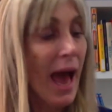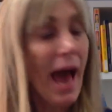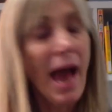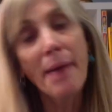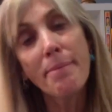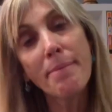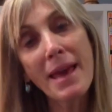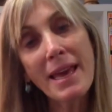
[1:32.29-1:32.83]

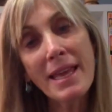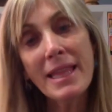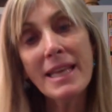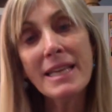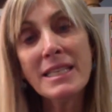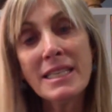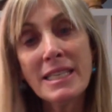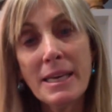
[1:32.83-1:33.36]
I make
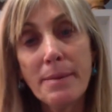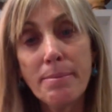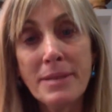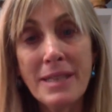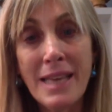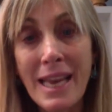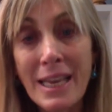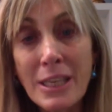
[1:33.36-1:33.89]
these tips
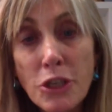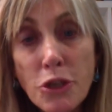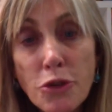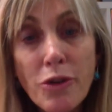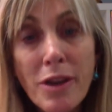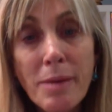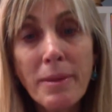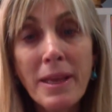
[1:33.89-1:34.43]

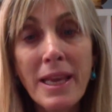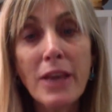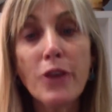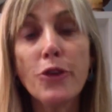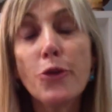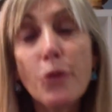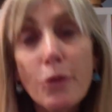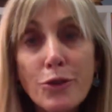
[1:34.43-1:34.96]
extremely
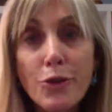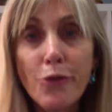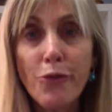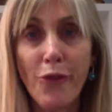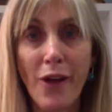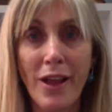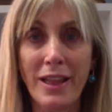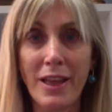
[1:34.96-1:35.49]

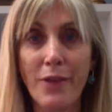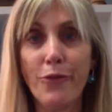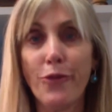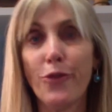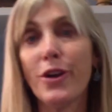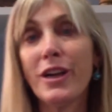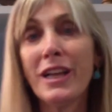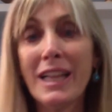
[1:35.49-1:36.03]
user-friendly
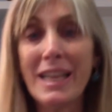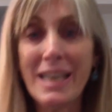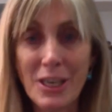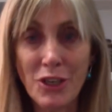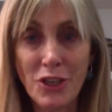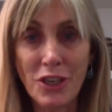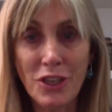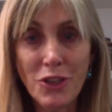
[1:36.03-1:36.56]
for
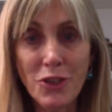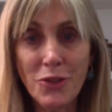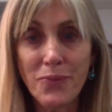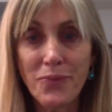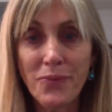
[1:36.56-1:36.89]
clinicians.